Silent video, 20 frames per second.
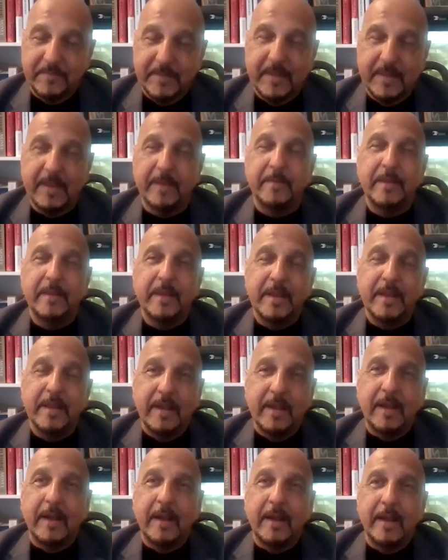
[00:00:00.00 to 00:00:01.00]
Yeah.
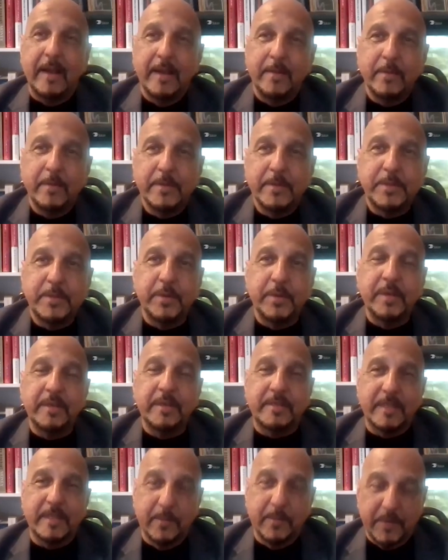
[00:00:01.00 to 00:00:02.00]
I was doing
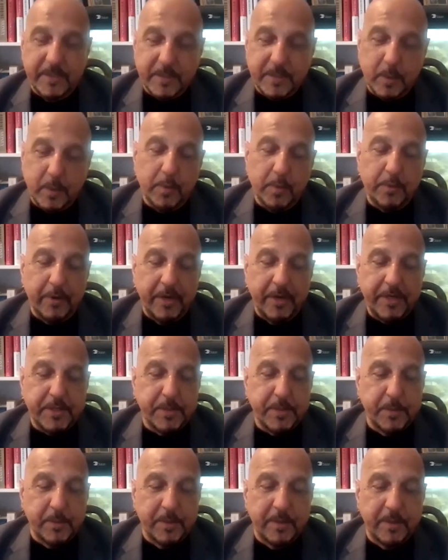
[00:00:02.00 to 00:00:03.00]
some of this
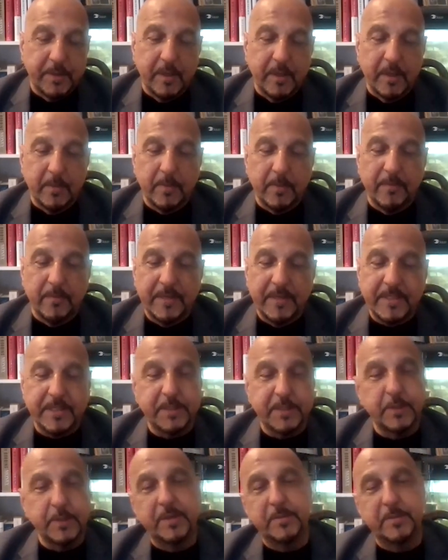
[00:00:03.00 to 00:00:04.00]
co-creation with
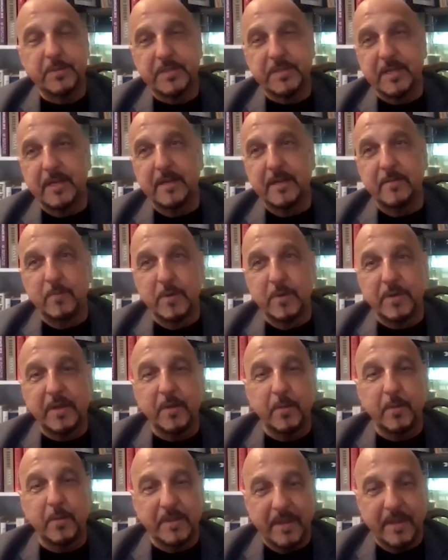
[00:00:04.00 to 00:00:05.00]
Professor Tony Buzan,
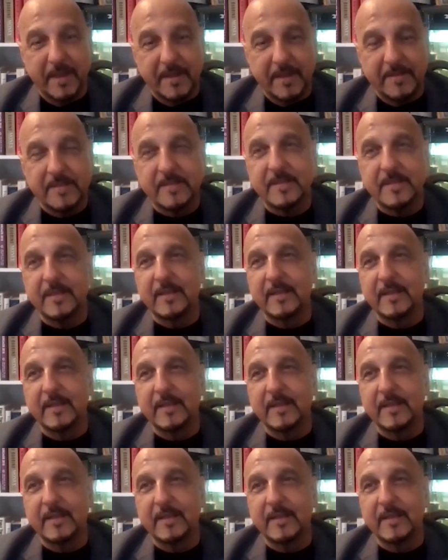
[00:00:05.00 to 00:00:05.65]
working with kids